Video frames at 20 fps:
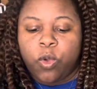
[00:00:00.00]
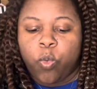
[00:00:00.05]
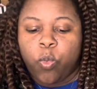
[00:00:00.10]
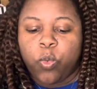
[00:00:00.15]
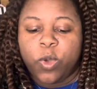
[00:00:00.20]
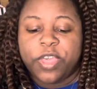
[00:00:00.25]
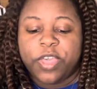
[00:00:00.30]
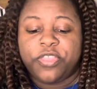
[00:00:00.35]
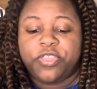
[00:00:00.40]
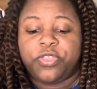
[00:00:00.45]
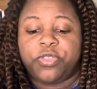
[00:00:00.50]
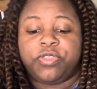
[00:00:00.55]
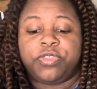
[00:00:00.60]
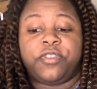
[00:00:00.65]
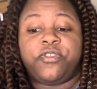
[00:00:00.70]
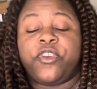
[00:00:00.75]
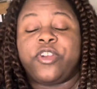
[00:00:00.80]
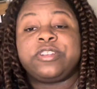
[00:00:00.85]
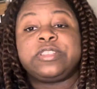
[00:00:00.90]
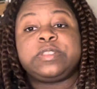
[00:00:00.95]
with
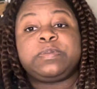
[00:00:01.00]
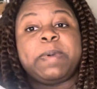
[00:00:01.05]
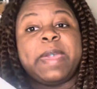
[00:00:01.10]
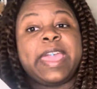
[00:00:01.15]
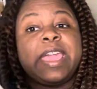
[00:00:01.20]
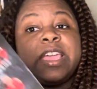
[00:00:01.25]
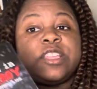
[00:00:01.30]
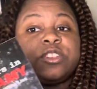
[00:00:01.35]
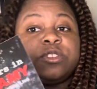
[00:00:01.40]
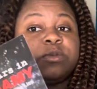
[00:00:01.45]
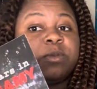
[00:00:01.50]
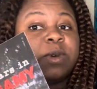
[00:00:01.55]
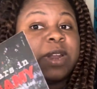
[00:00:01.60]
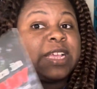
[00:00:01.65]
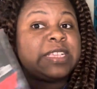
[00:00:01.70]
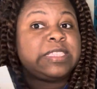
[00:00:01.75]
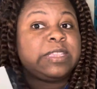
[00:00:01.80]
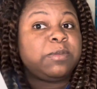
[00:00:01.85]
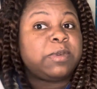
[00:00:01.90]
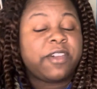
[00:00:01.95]
the first page, what
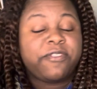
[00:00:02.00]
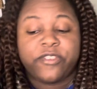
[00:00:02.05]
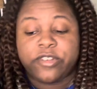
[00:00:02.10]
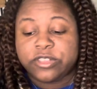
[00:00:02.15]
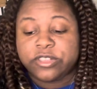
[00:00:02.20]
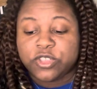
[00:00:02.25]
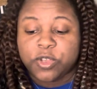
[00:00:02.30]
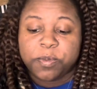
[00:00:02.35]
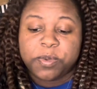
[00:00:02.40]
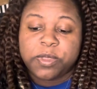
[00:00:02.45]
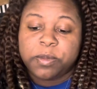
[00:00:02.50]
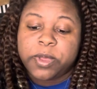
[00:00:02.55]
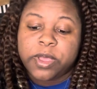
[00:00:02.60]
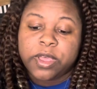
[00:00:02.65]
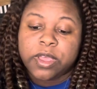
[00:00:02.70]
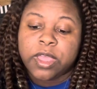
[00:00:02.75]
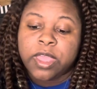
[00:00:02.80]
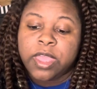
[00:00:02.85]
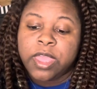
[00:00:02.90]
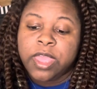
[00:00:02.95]
I see when I first open the
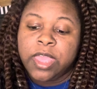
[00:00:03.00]
book.